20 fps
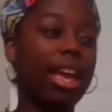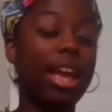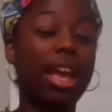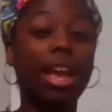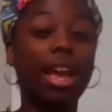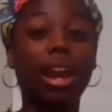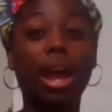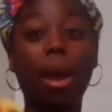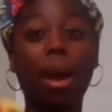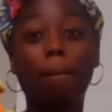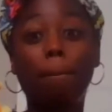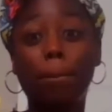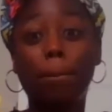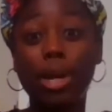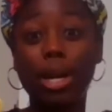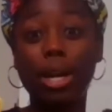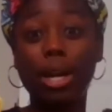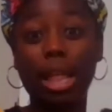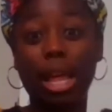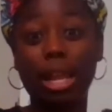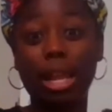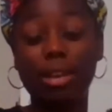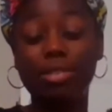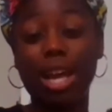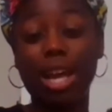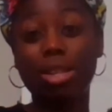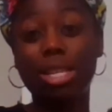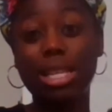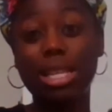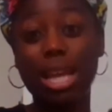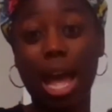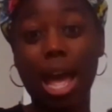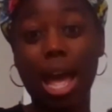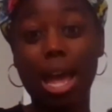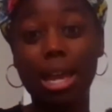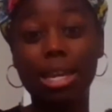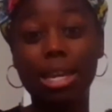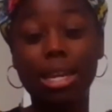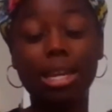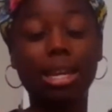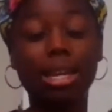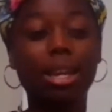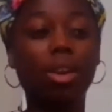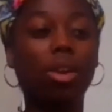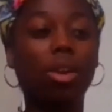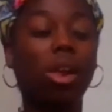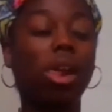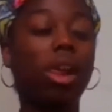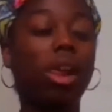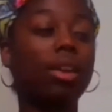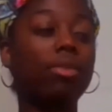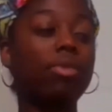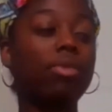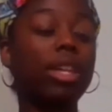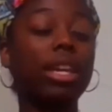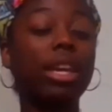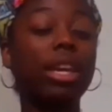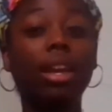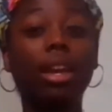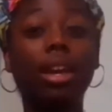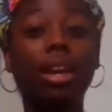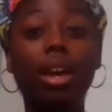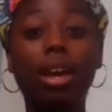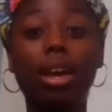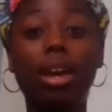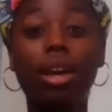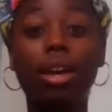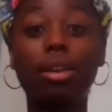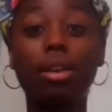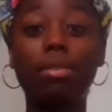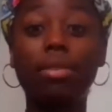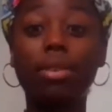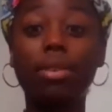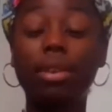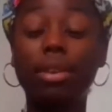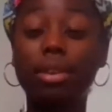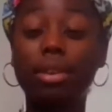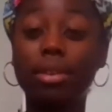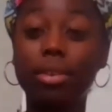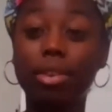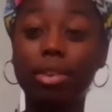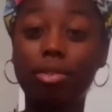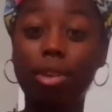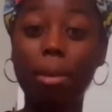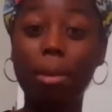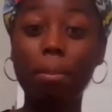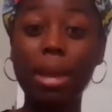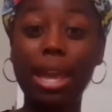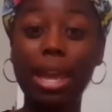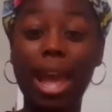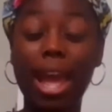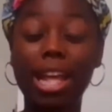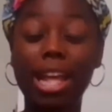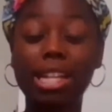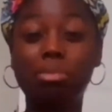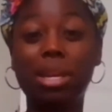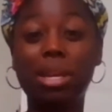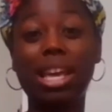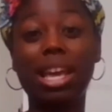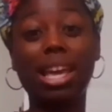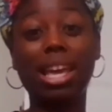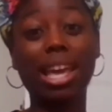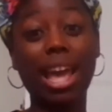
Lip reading: and a bird that lives outside. And I'm thinking of Grumpy Cat as being a